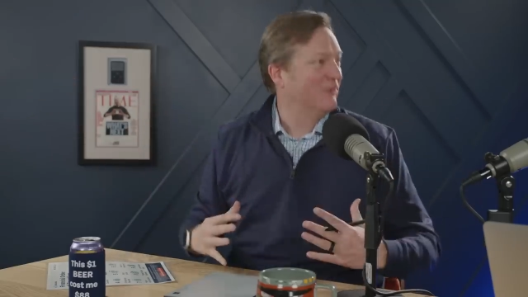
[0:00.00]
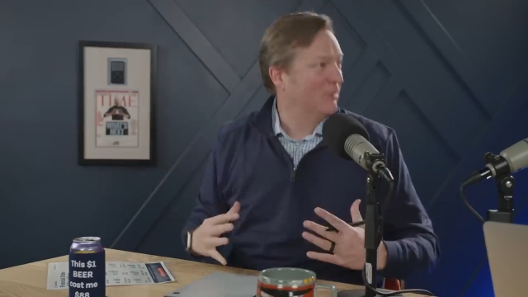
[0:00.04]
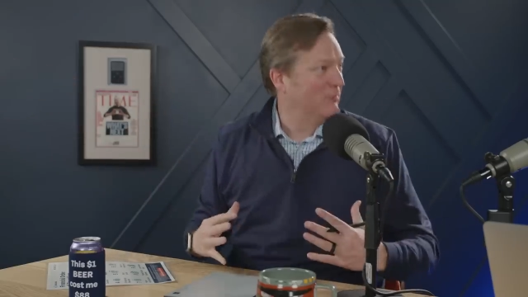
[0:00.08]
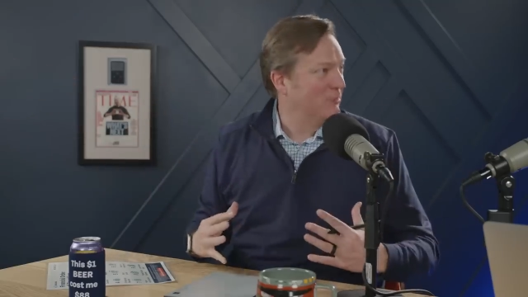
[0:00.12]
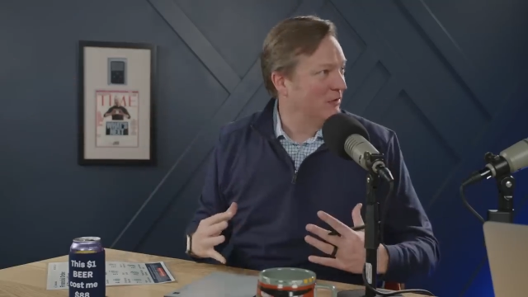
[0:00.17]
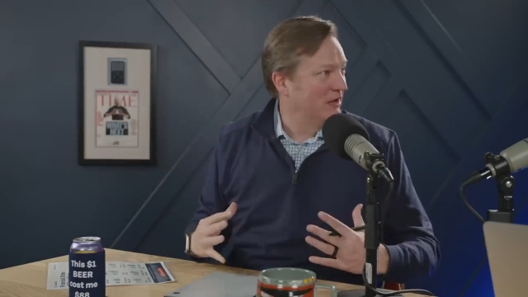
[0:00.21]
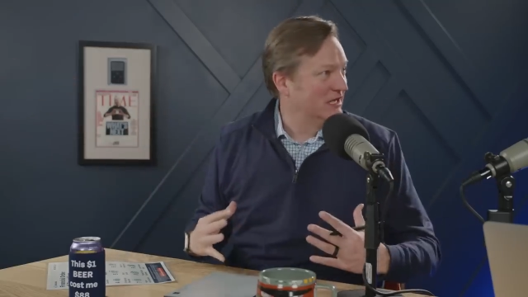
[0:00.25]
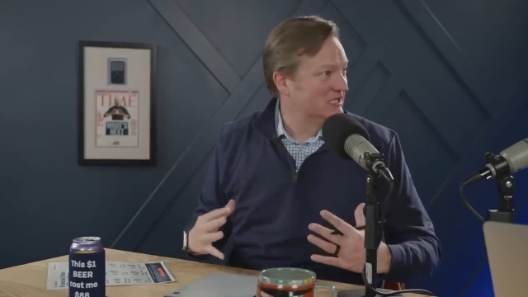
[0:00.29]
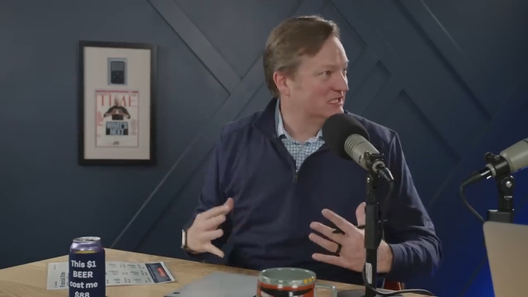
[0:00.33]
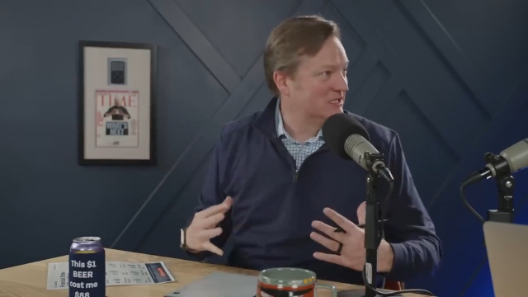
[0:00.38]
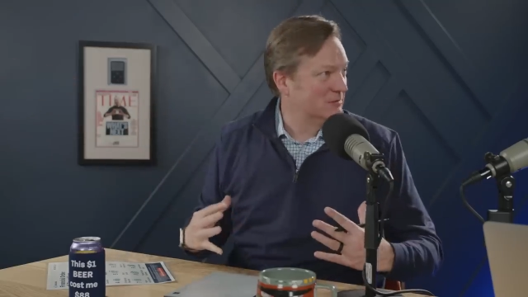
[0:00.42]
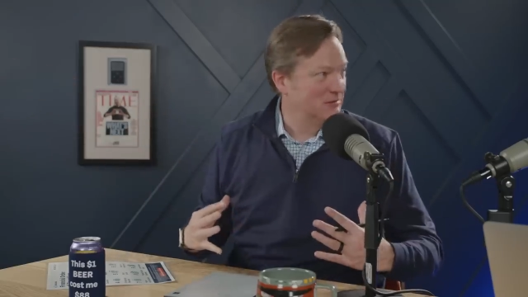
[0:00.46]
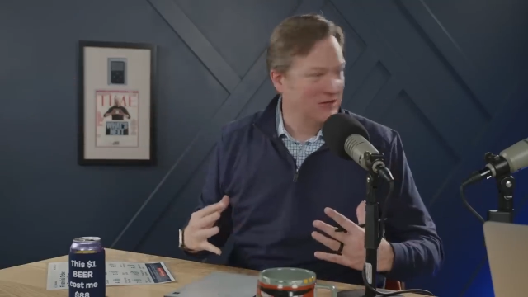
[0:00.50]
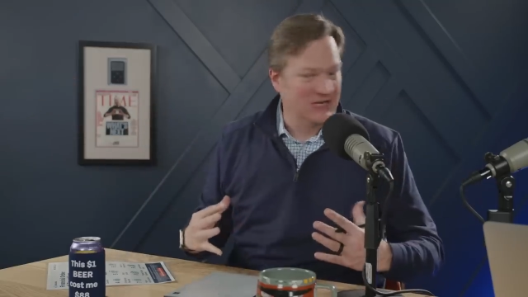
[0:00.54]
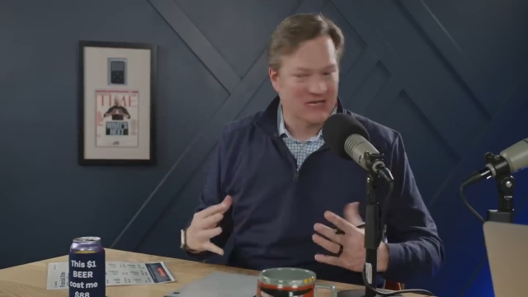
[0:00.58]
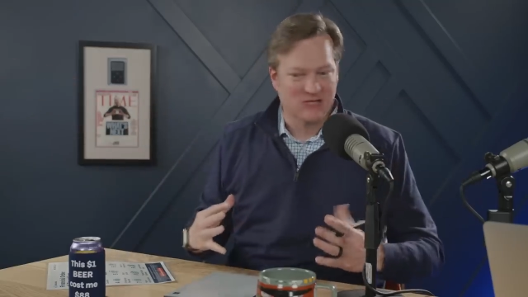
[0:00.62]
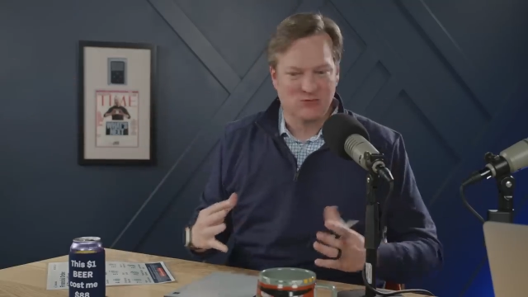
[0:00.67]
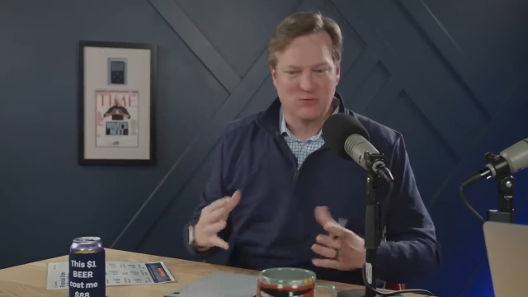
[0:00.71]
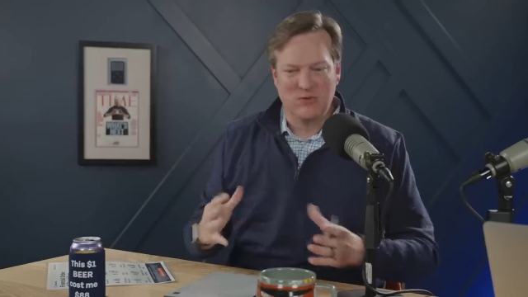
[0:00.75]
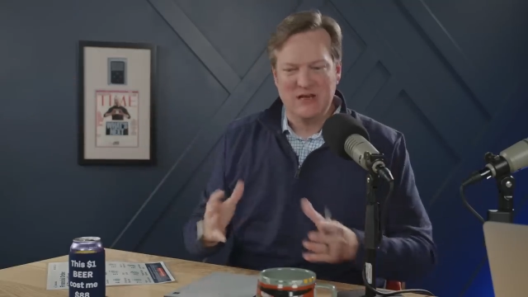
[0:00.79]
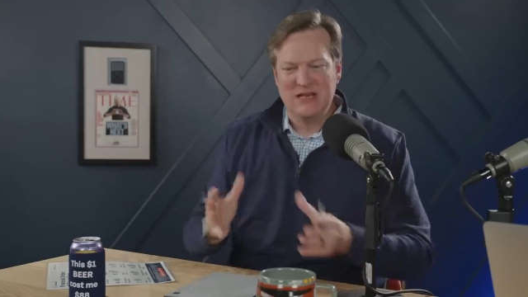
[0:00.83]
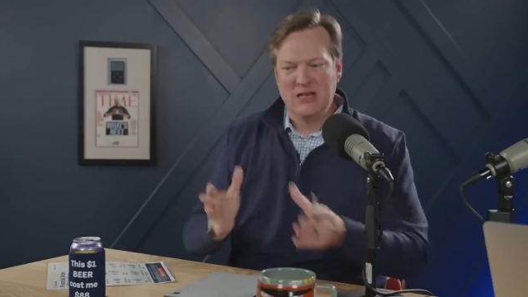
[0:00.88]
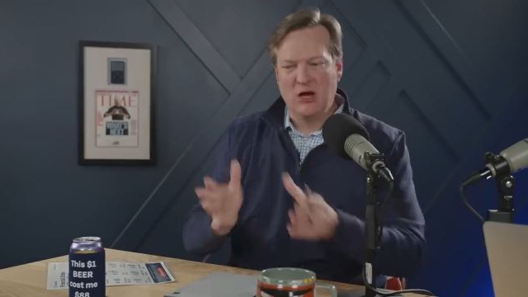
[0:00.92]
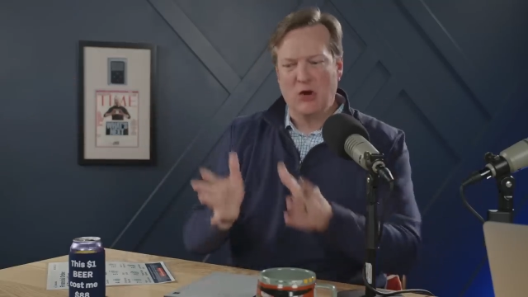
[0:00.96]
of a place to be
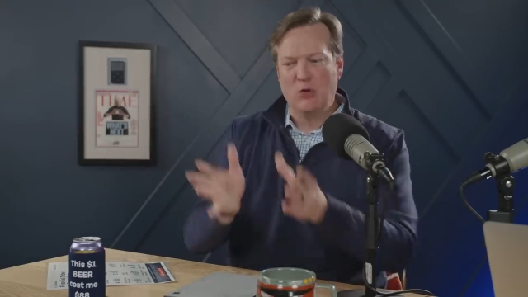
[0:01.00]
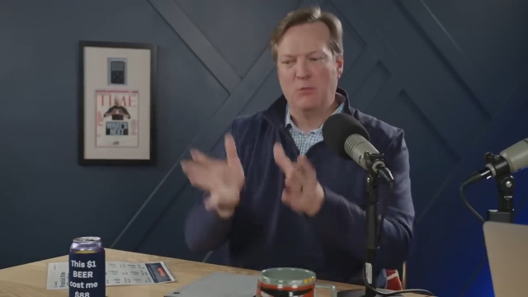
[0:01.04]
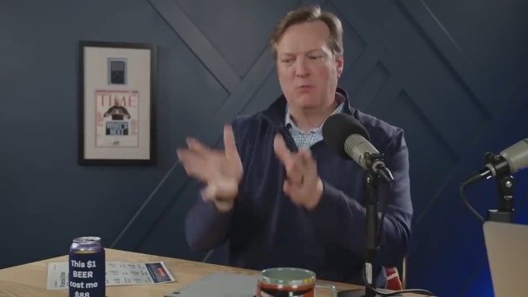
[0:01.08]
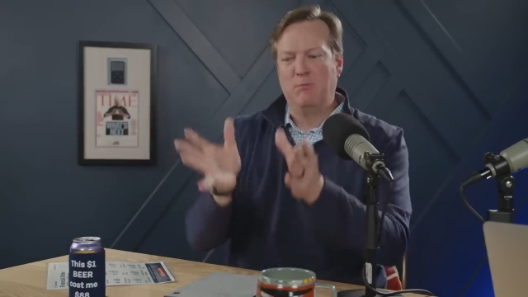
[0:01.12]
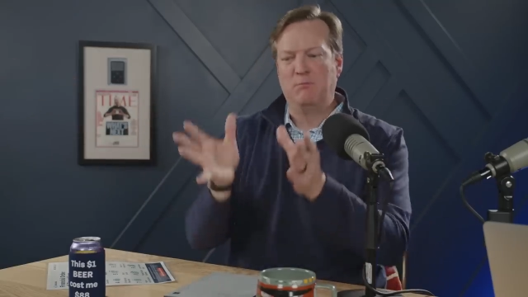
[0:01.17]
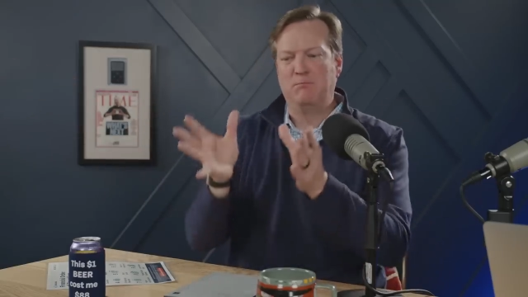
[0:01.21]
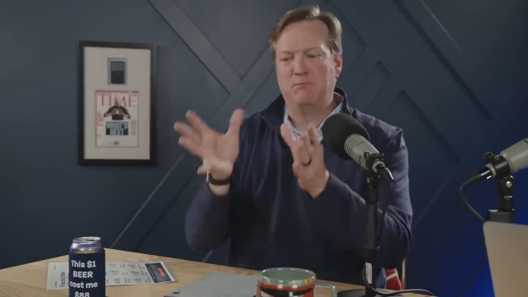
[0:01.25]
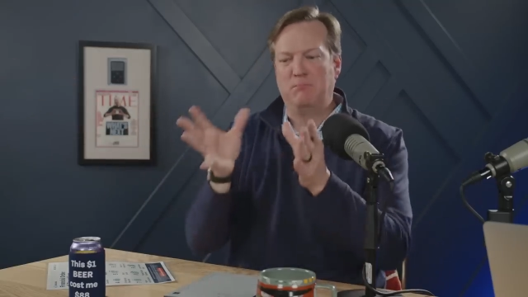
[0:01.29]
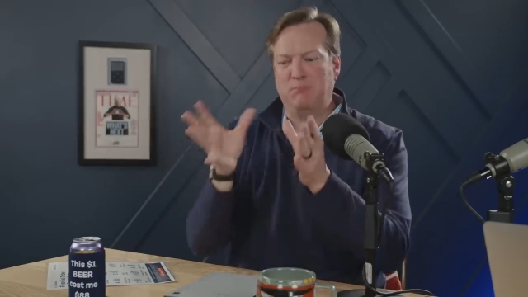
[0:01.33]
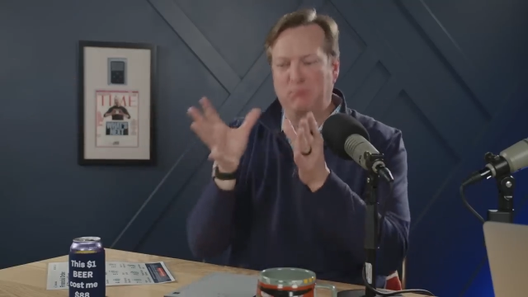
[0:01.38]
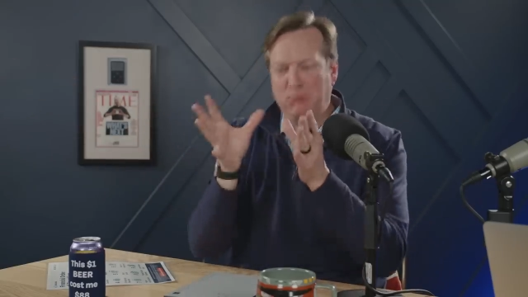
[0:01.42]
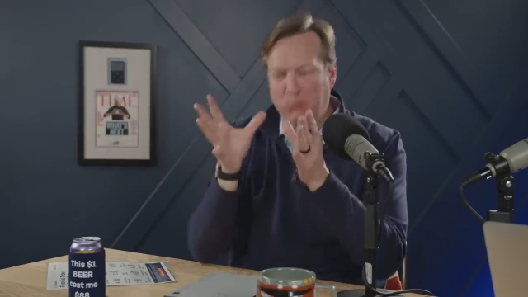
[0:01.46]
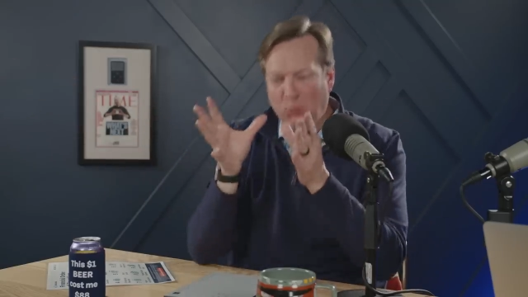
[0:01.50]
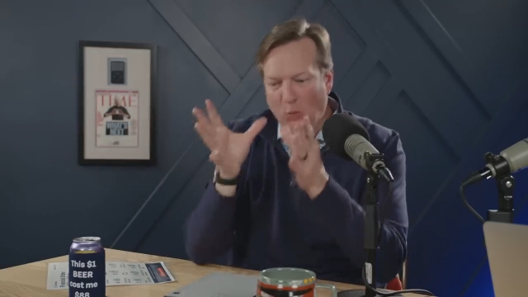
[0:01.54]
because we know